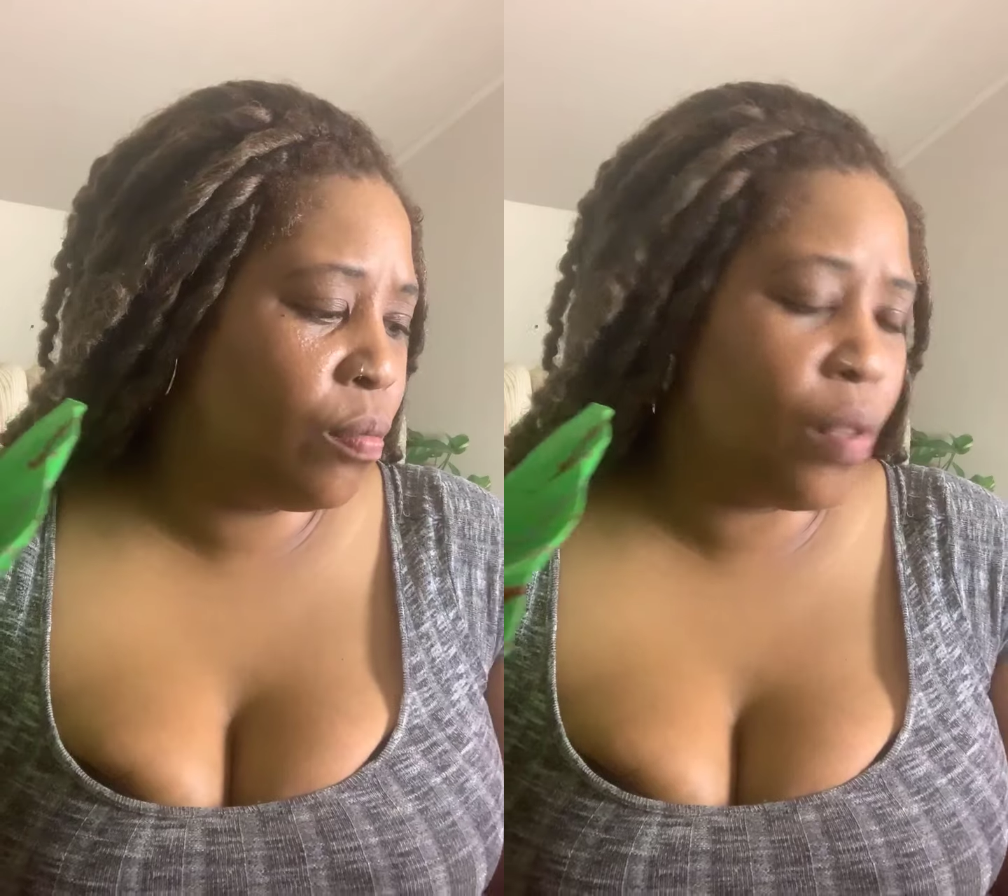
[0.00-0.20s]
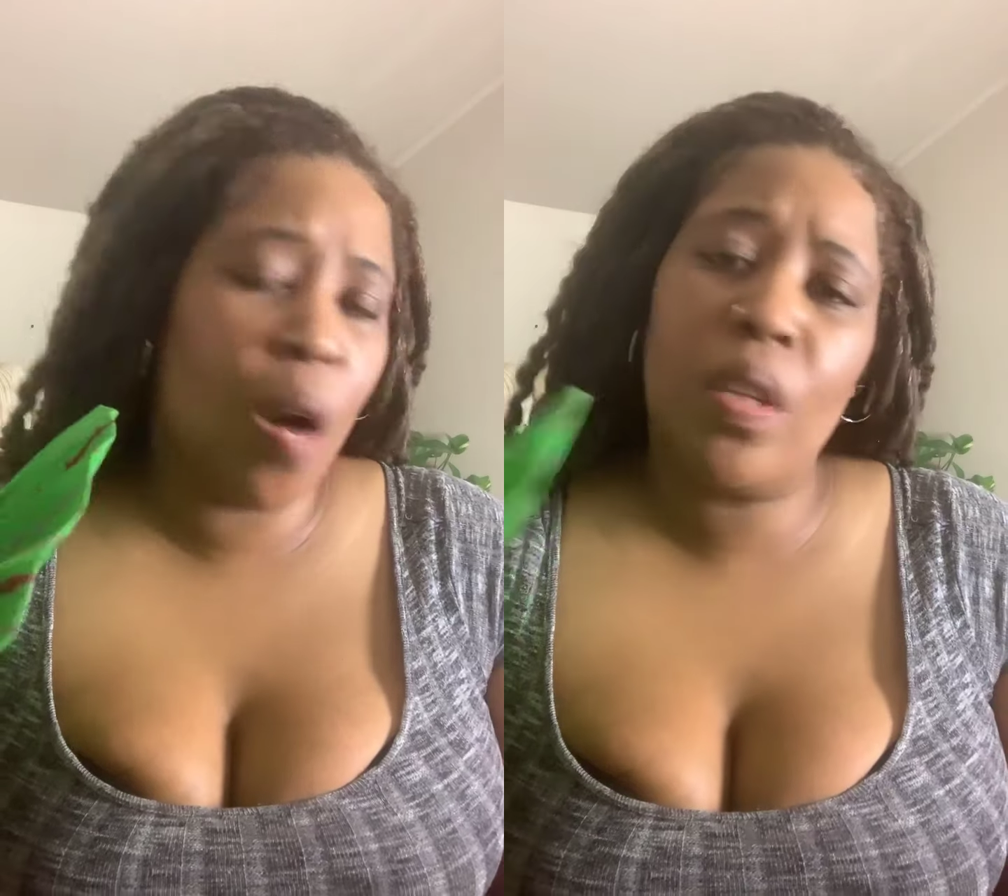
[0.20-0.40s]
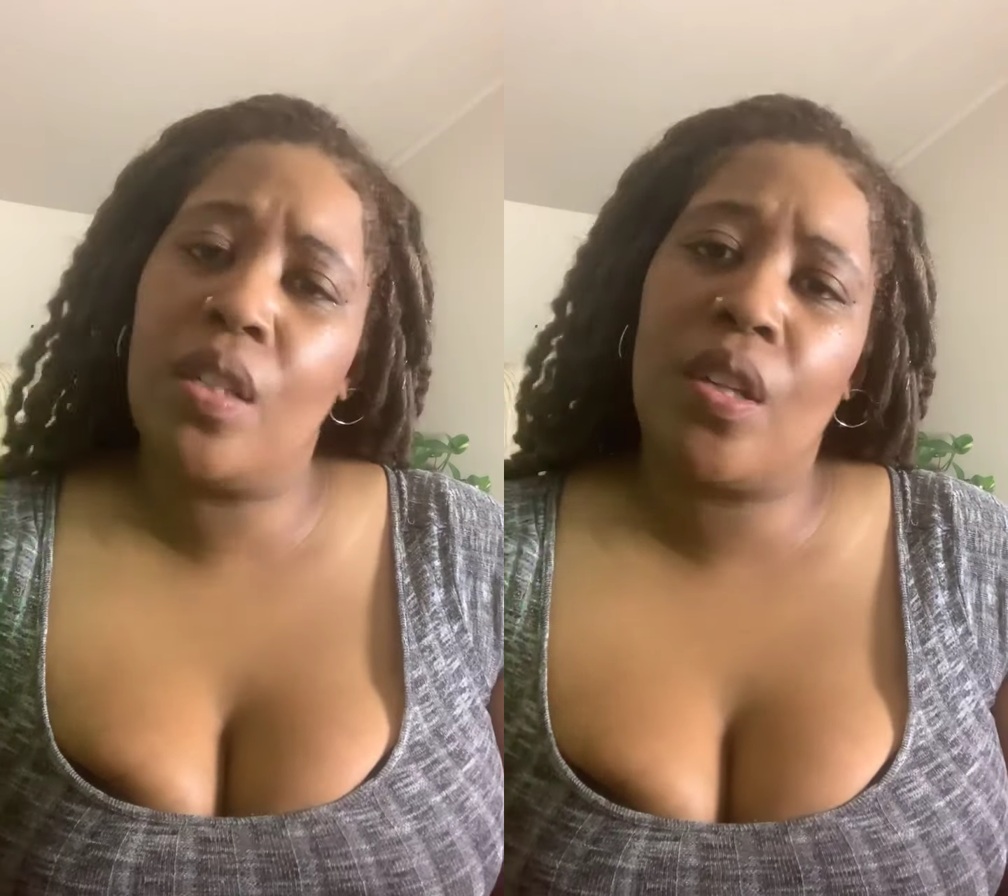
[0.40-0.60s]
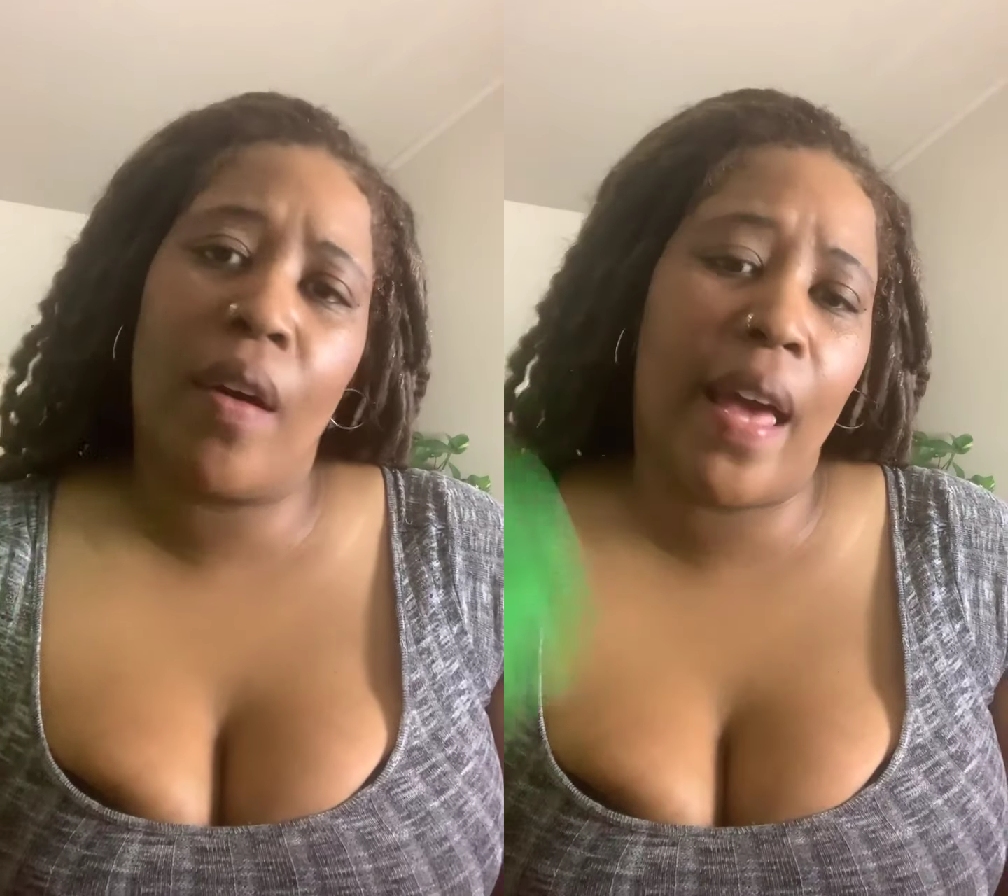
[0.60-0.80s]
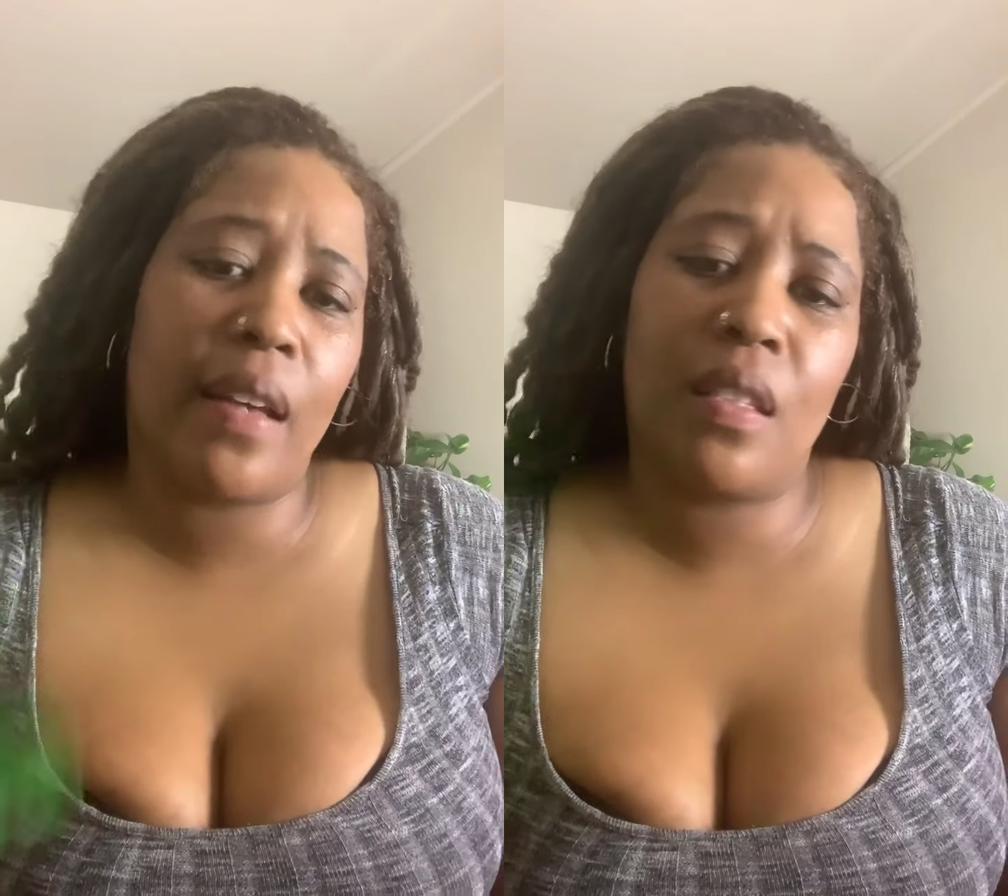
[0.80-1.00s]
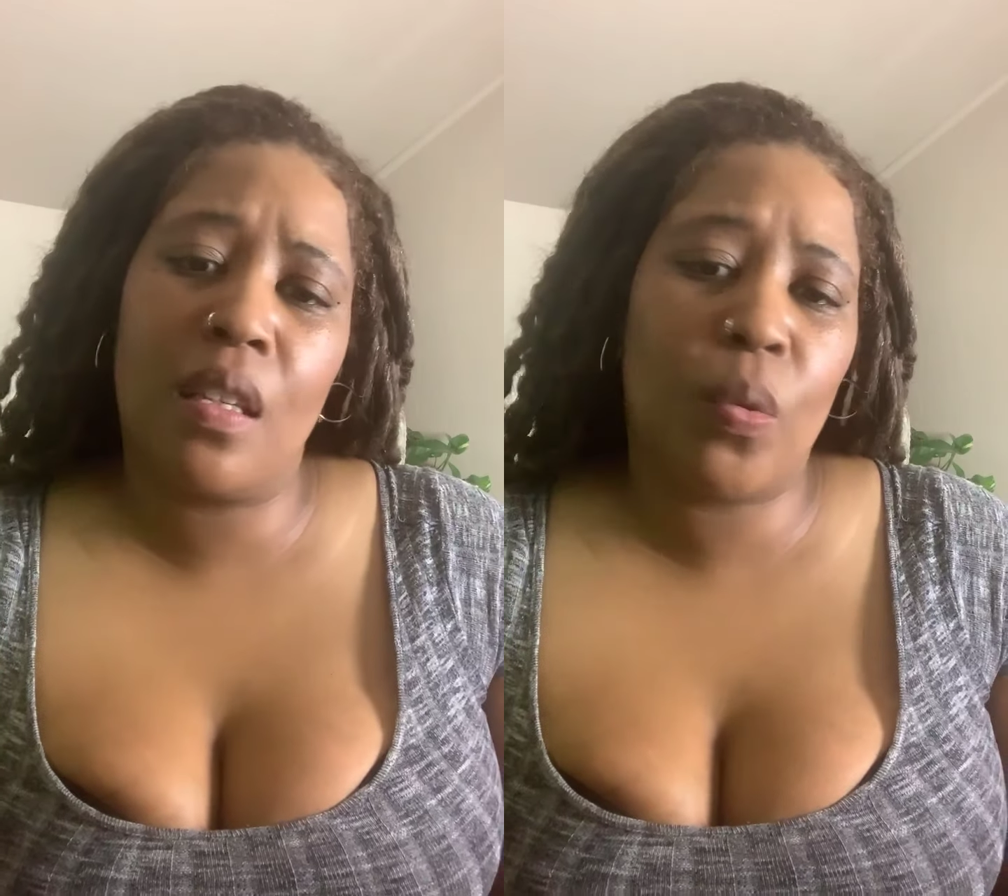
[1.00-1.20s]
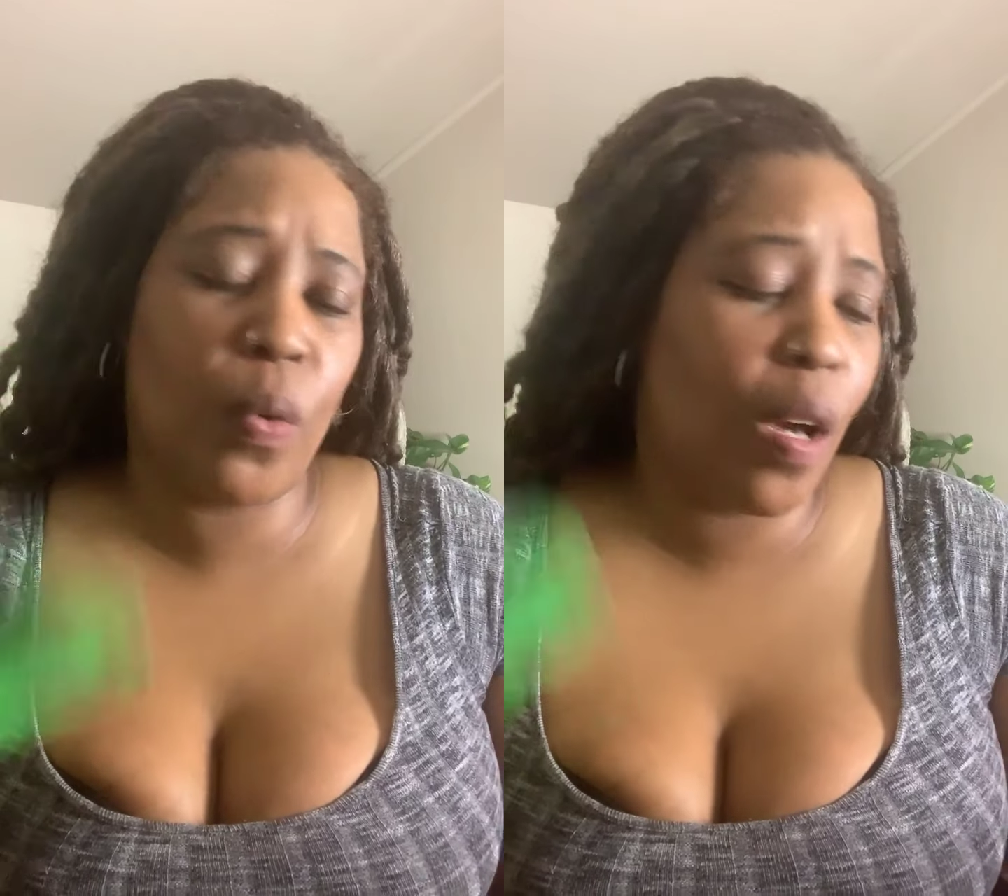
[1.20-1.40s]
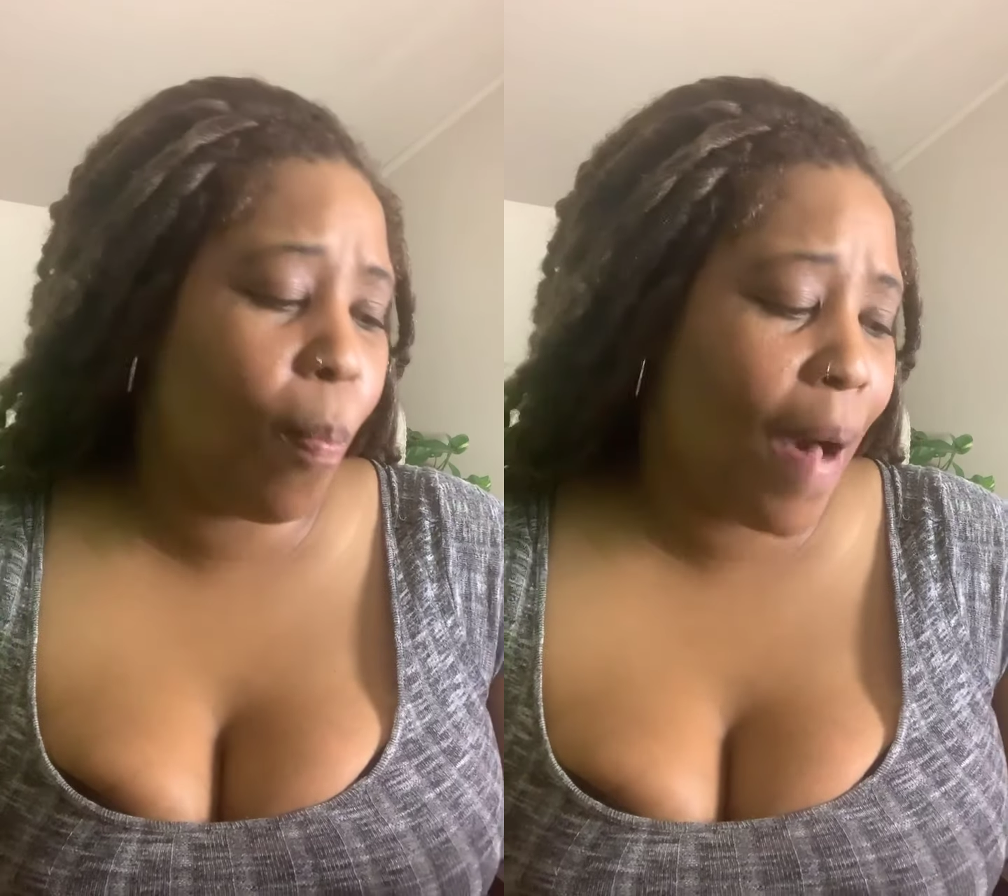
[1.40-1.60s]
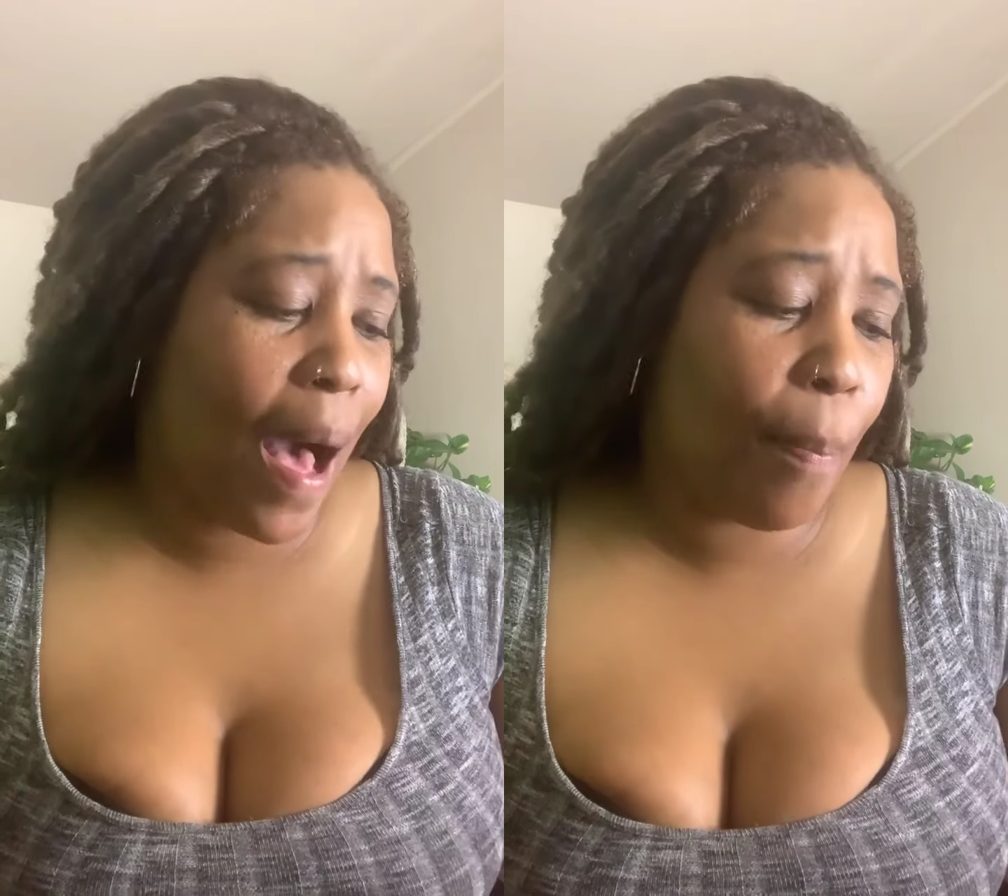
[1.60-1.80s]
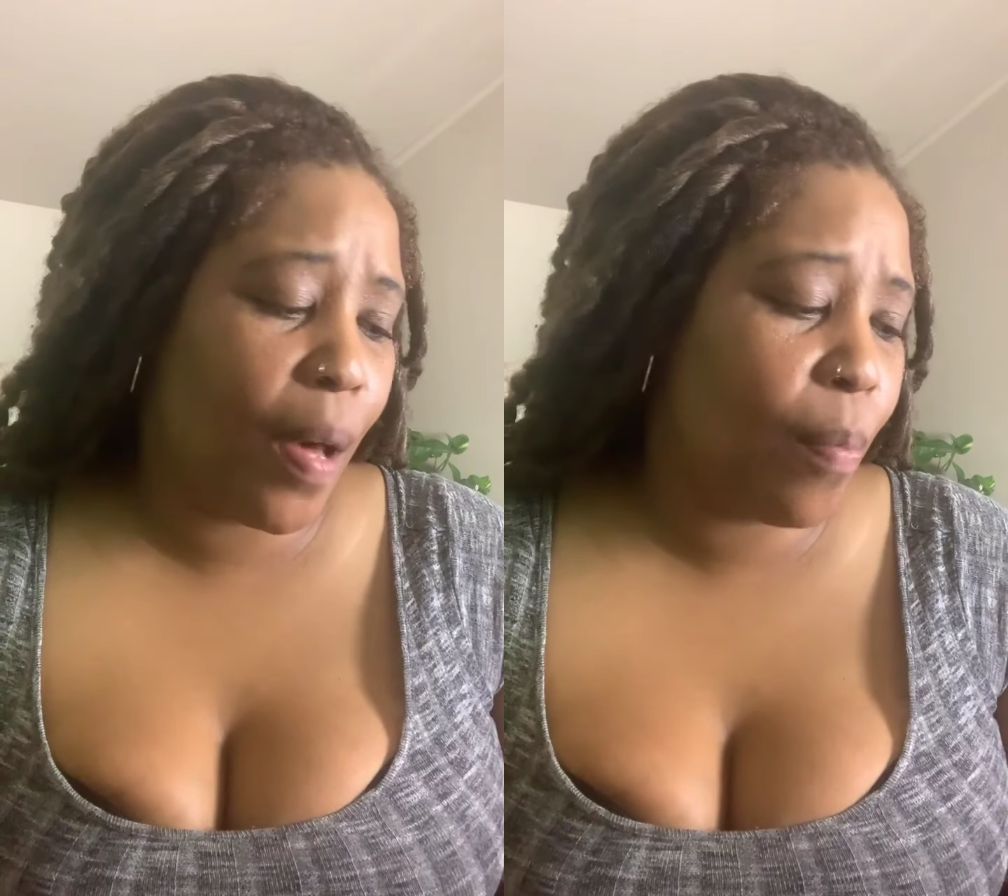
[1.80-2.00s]
Know that your exes will
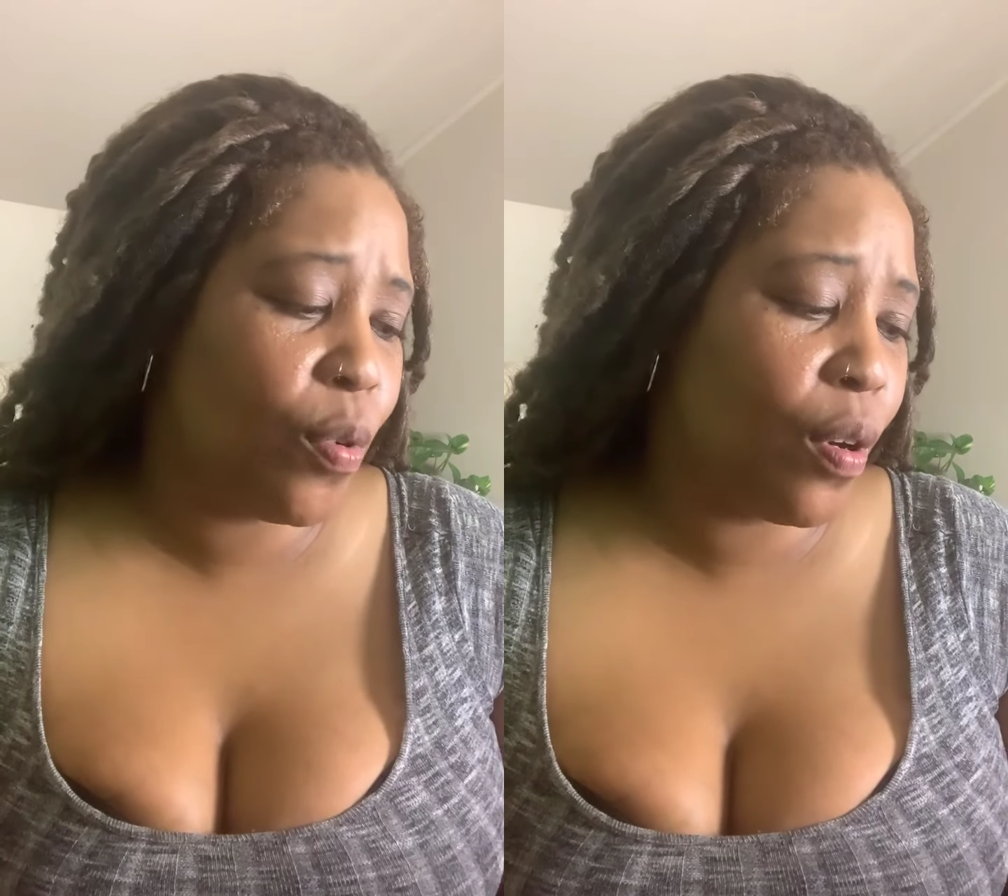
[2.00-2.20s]
pop up